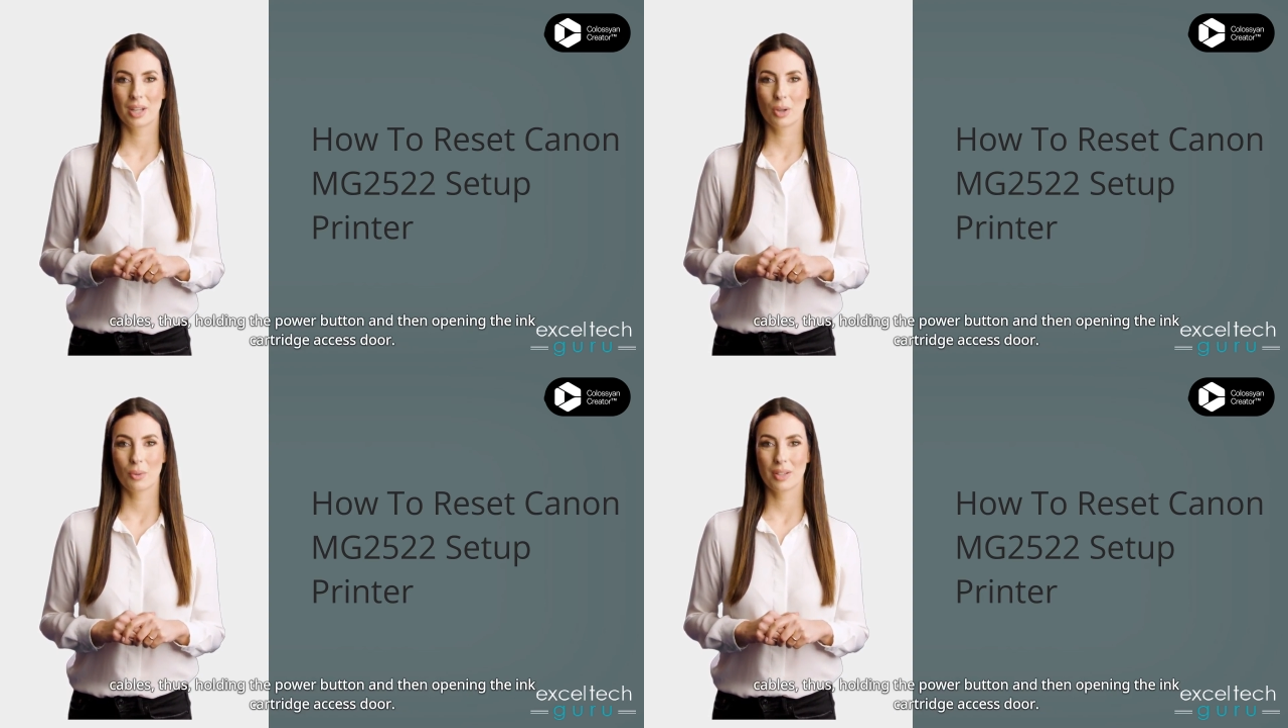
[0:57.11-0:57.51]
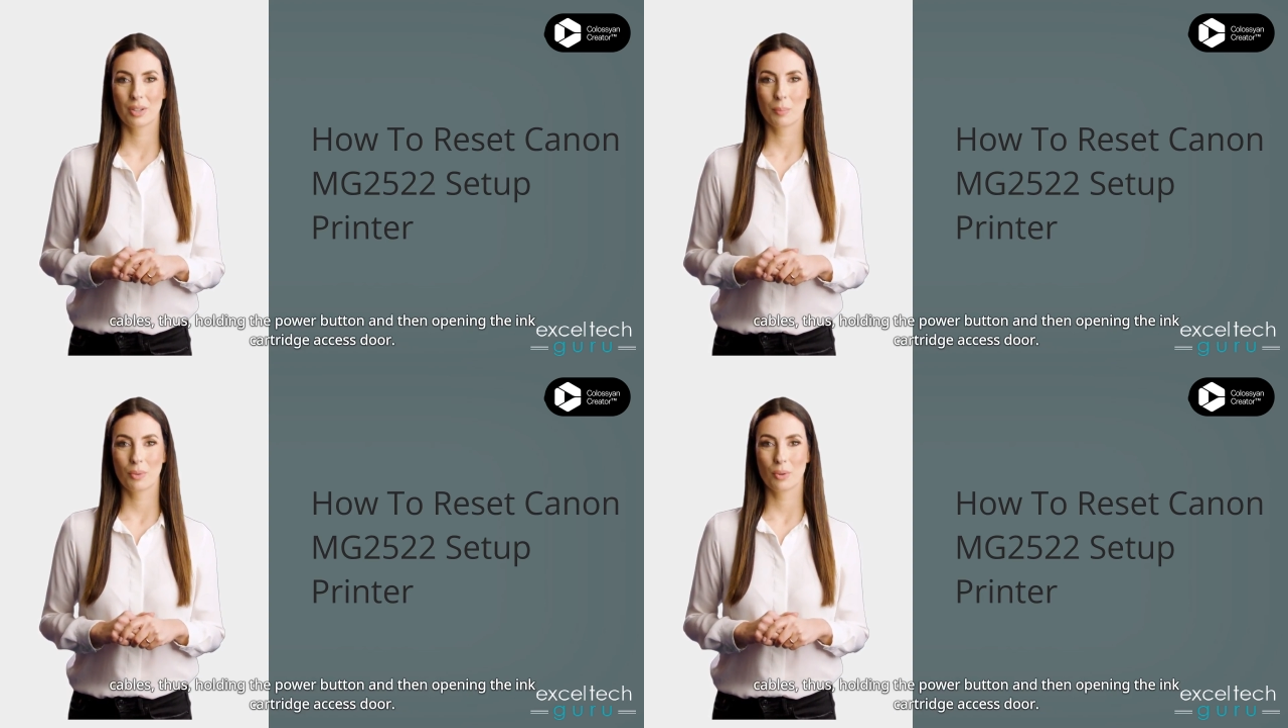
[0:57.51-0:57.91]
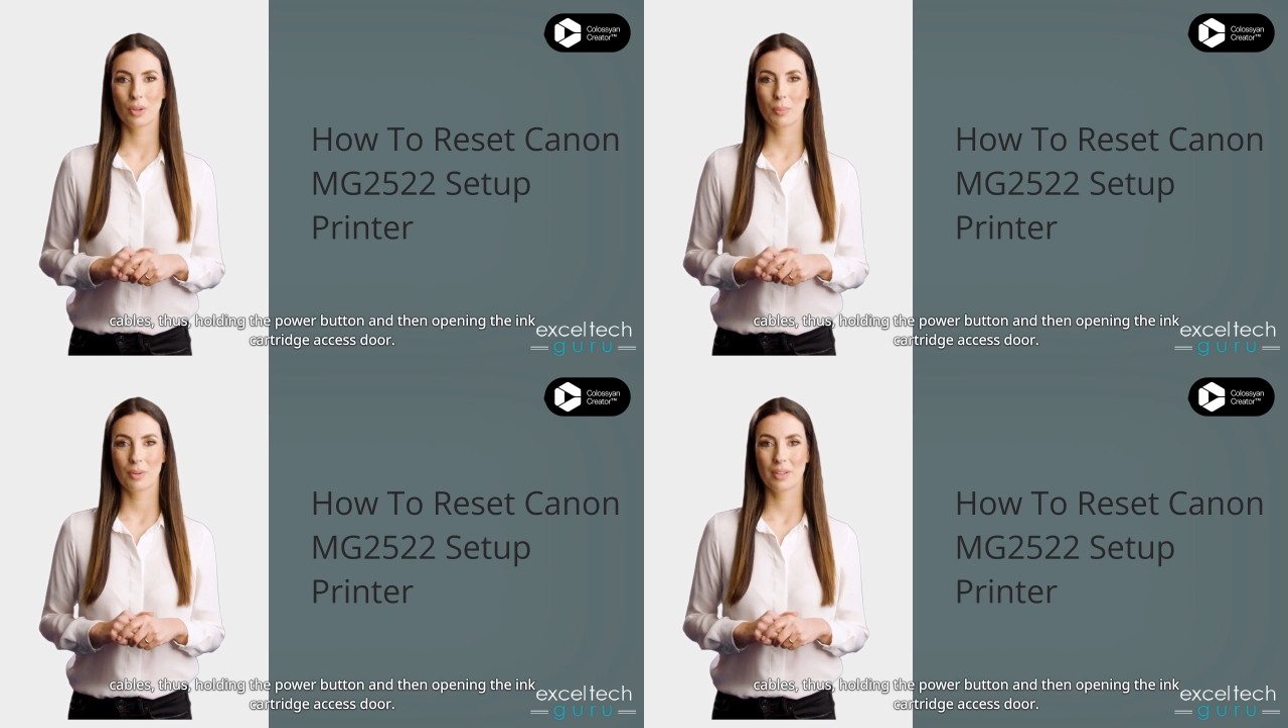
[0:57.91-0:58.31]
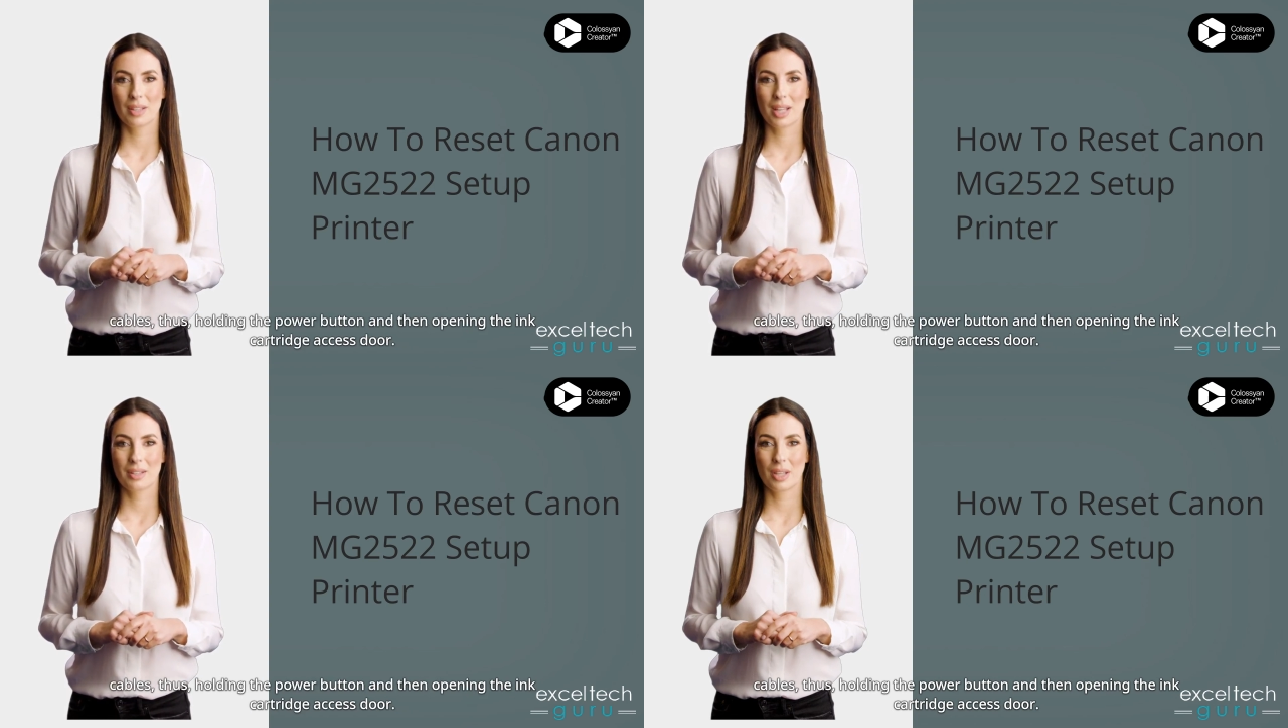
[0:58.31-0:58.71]
holding the power
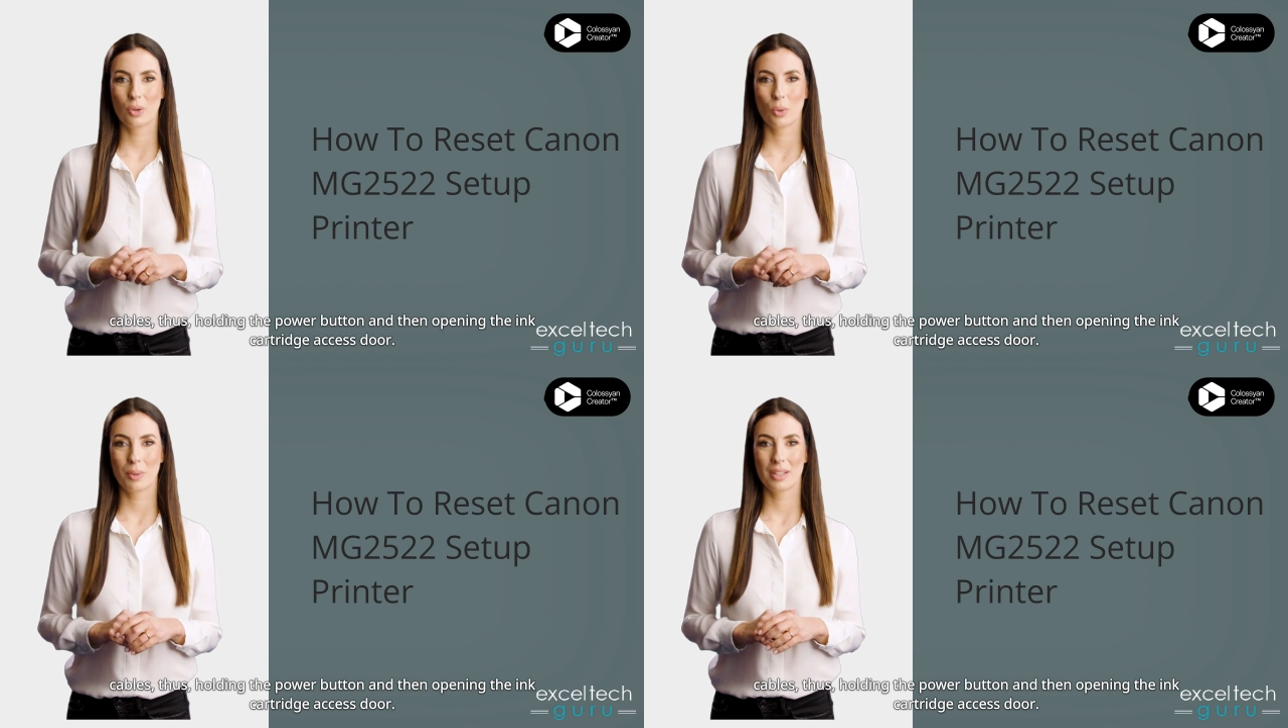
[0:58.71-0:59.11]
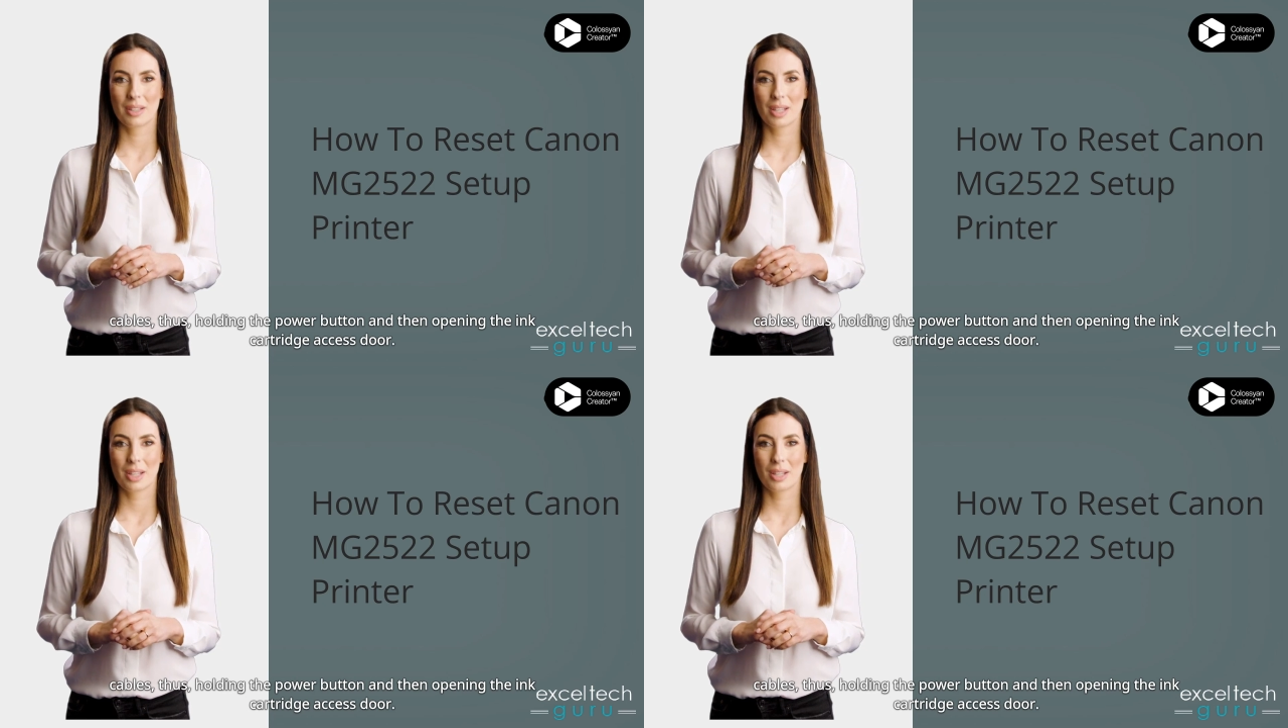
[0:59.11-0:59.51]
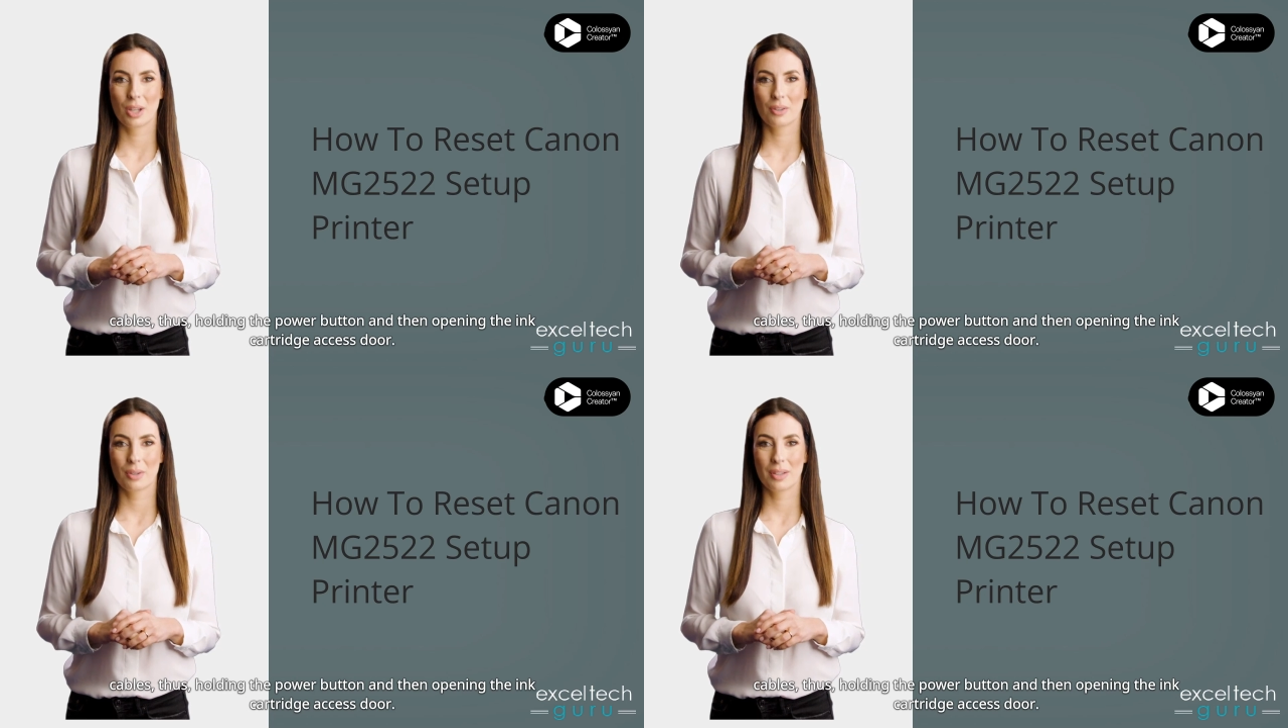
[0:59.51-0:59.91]
button and then opening the ink cartridge